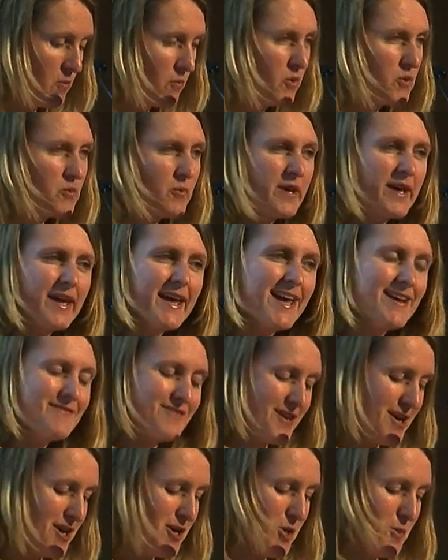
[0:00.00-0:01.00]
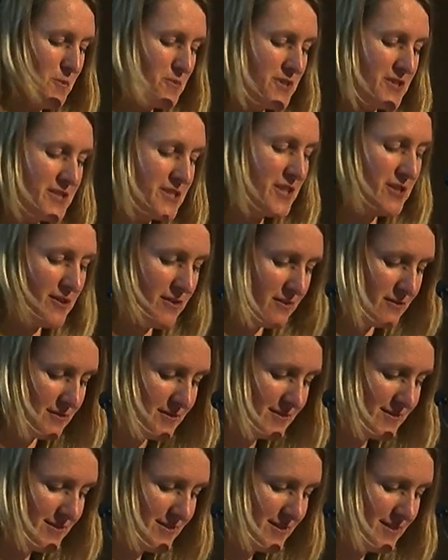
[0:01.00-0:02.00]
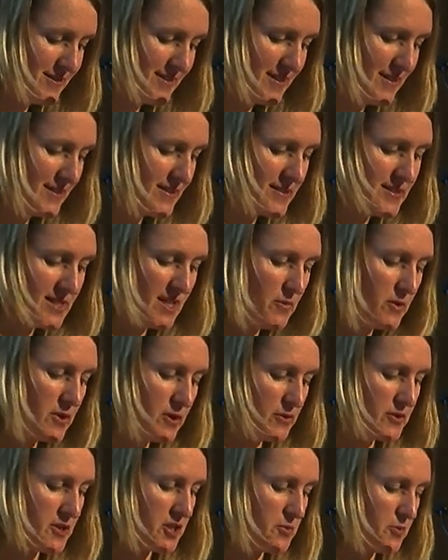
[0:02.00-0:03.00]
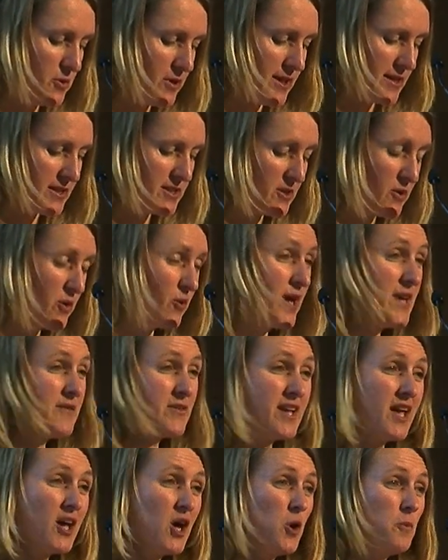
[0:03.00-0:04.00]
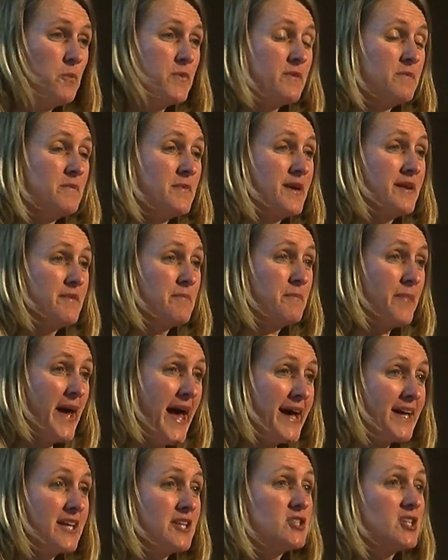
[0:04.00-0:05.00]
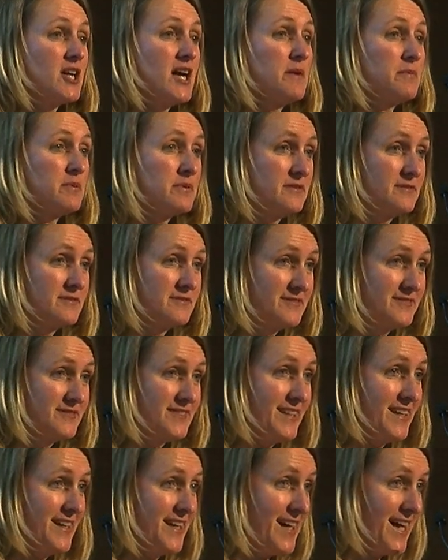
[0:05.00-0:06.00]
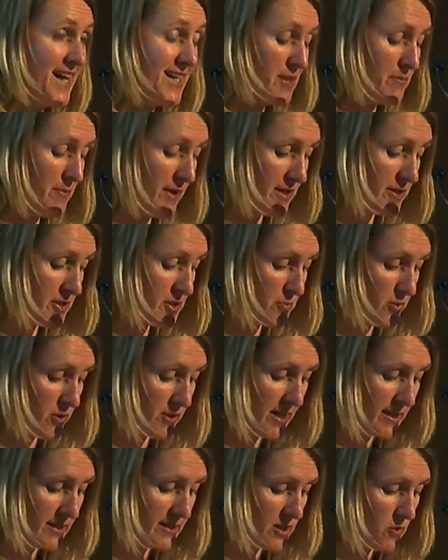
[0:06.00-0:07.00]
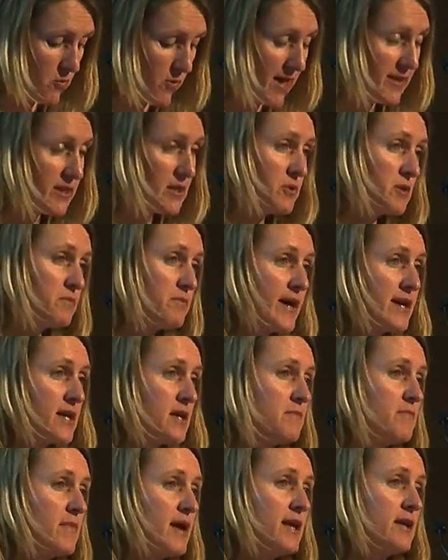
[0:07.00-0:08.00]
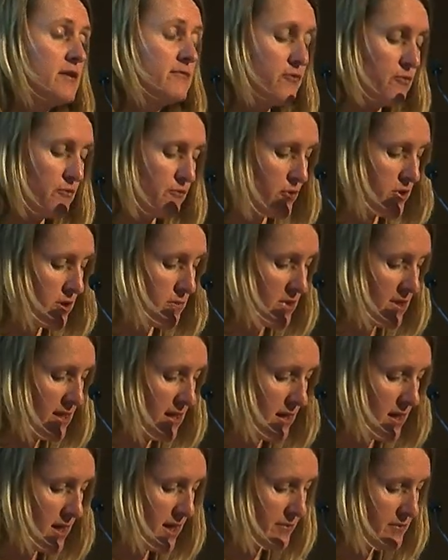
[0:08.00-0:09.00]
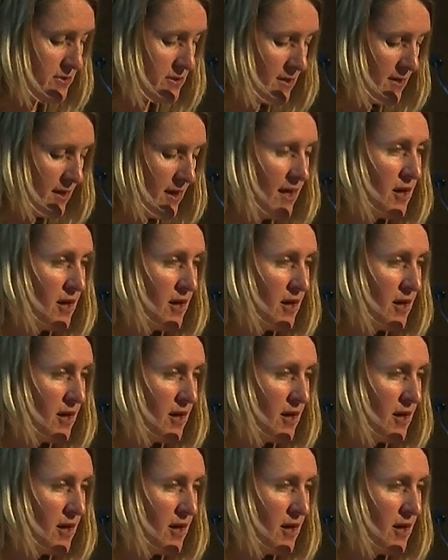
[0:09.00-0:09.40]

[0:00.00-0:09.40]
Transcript: Would we ever help to sell someone else's products or even help them package up our competitors' products in a way that would make it meaningful for them in their lives?